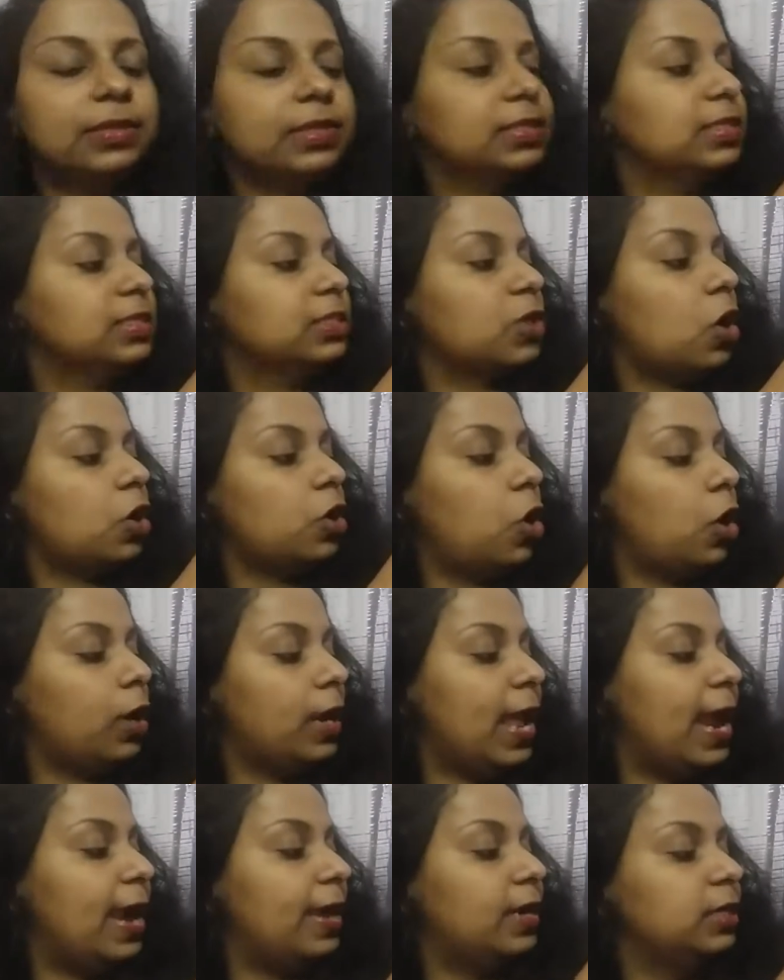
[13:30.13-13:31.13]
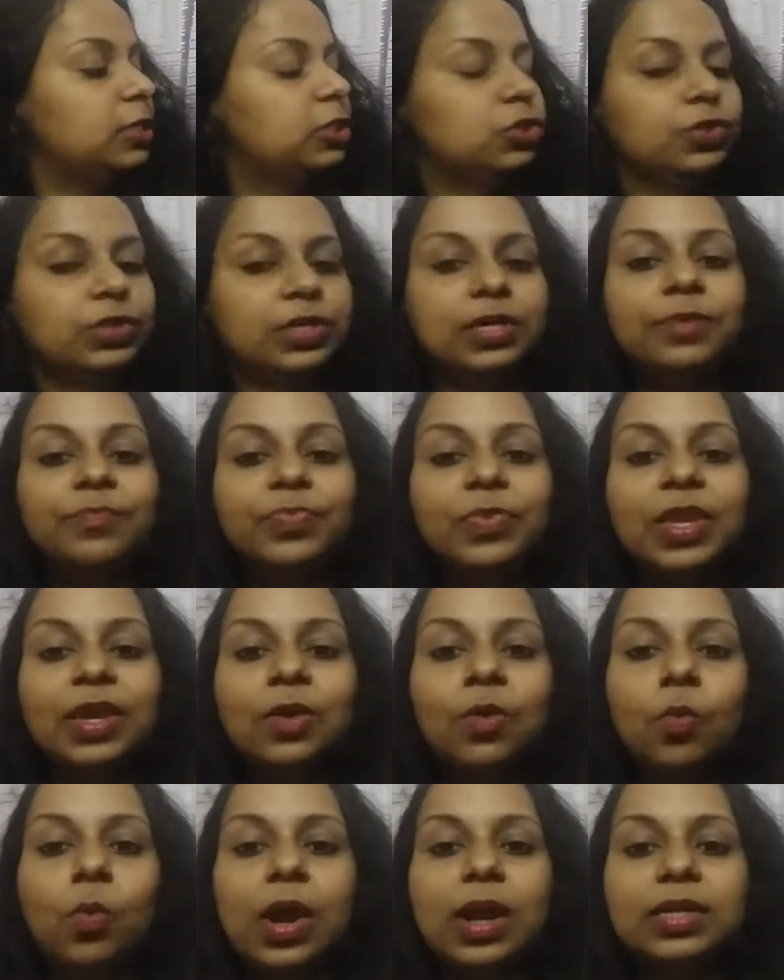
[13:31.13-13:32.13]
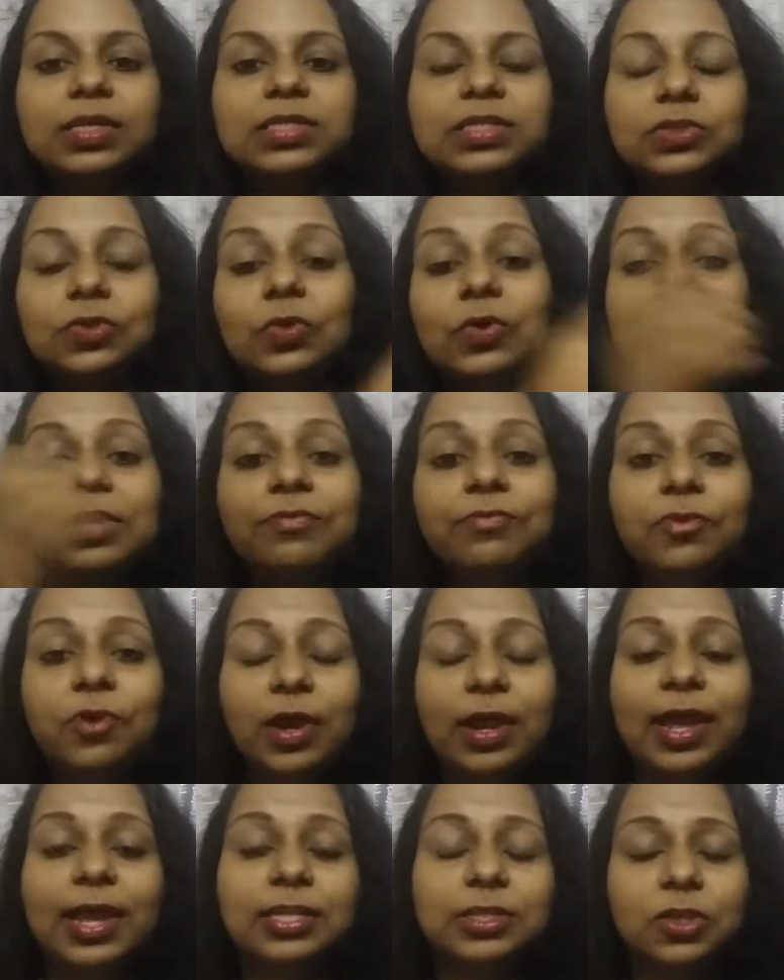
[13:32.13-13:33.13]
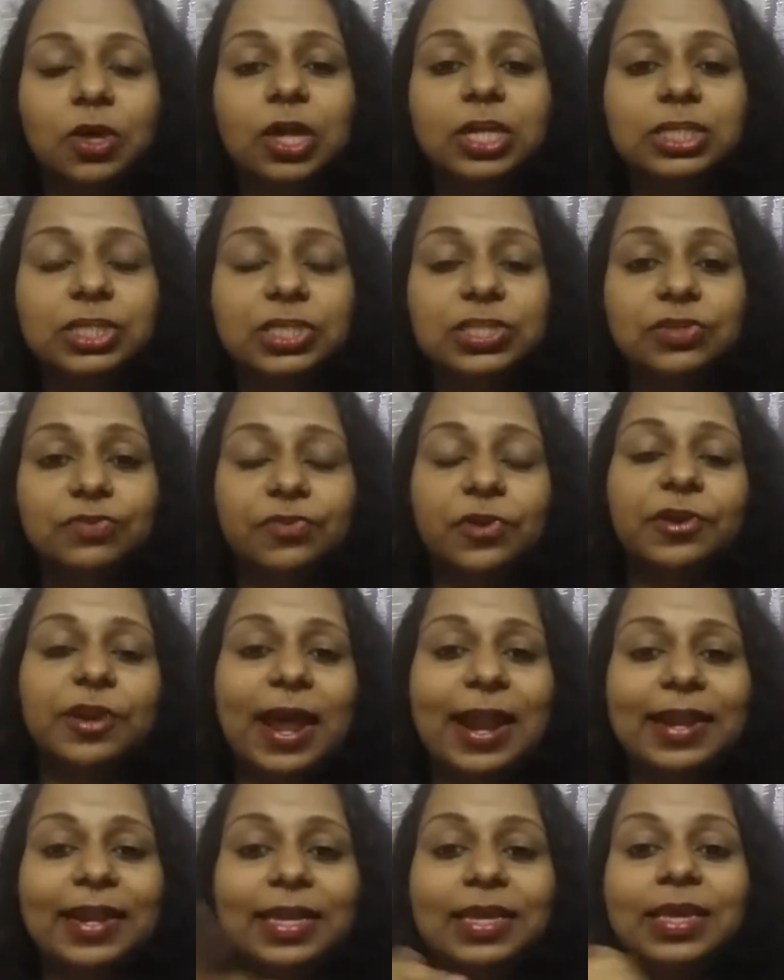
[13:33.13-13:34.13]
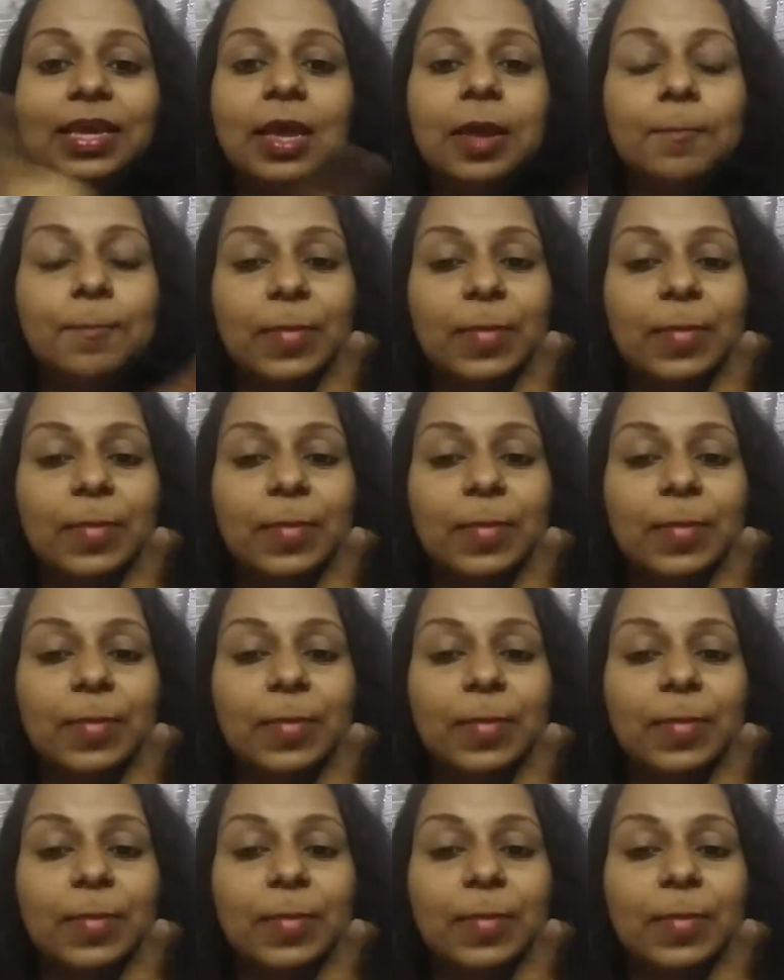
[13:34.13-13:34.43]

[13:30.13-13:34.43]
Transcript: This is non-added sugar one, so if you are health conscious, if you're dieting,